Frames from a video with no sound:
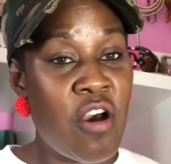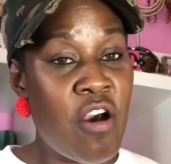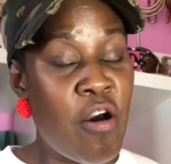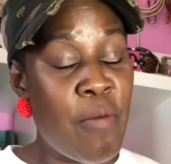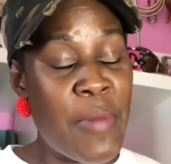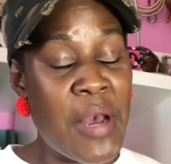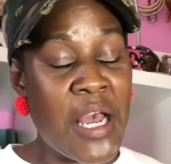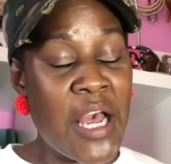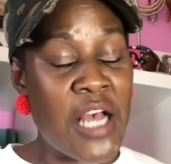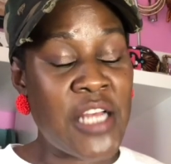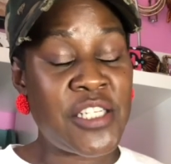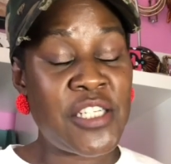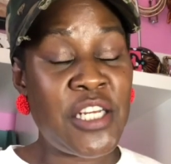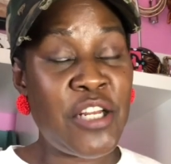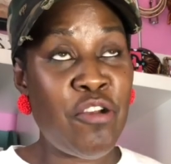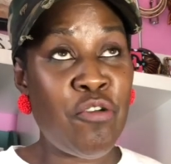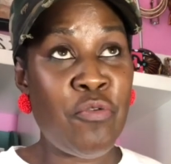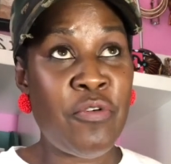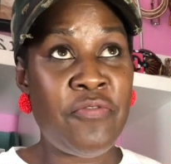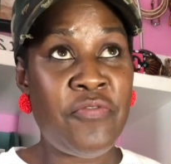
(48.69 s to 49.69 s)
Oh, my gosh.
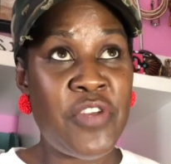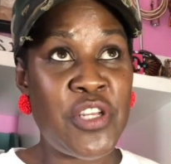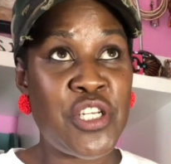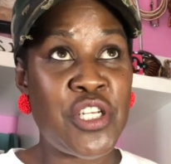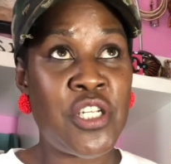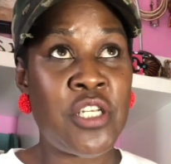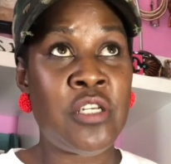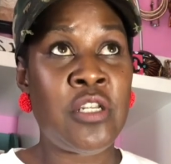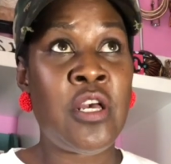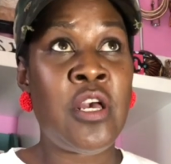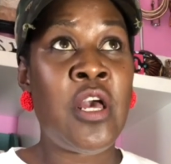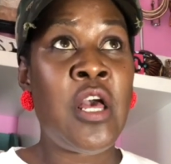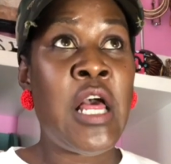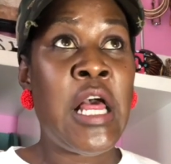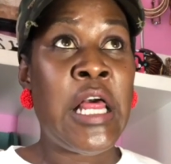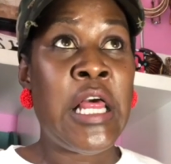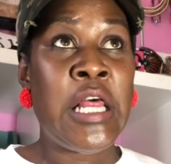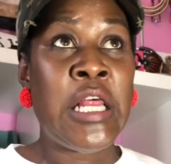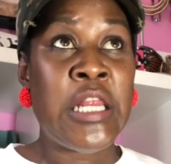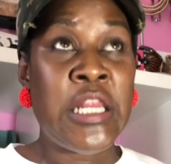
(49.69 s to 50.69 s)
Larry went fishing
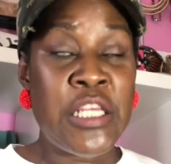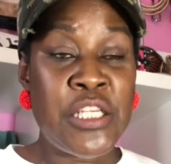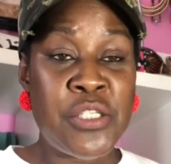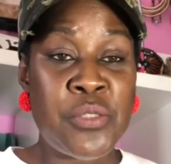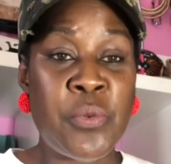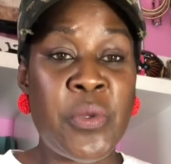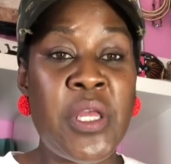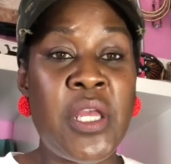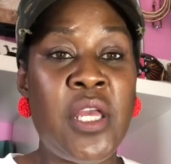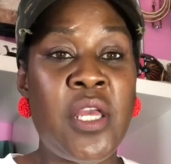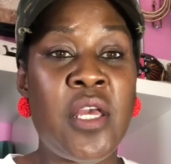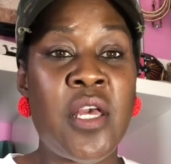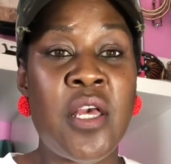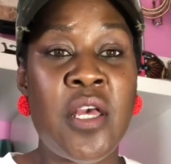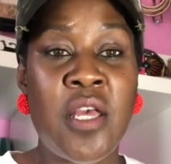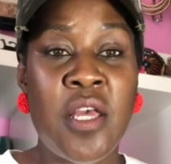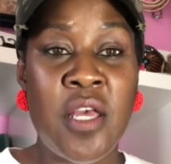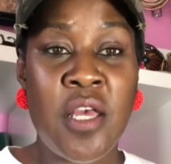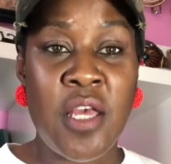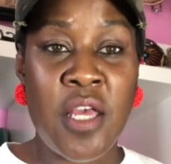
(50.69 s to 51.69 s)
this week
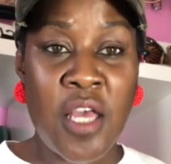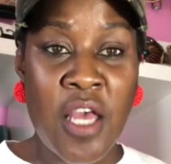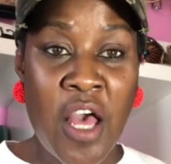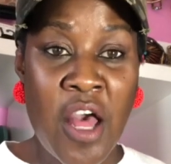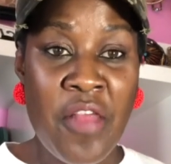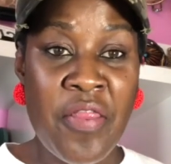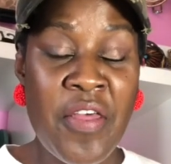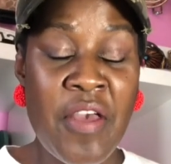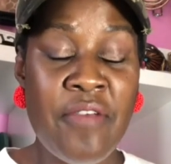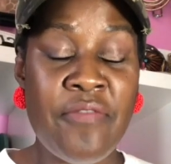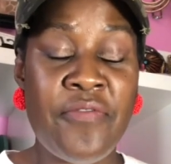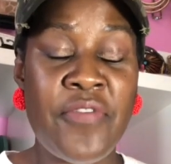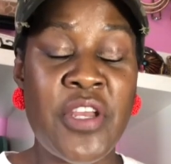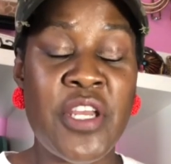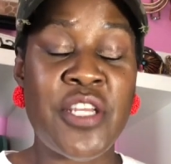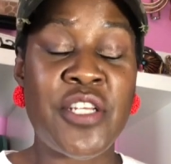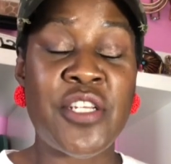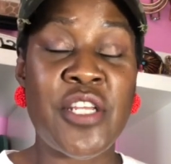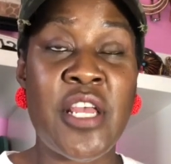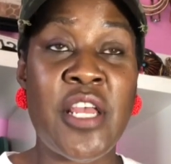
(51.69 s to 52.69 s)
and caught that fish.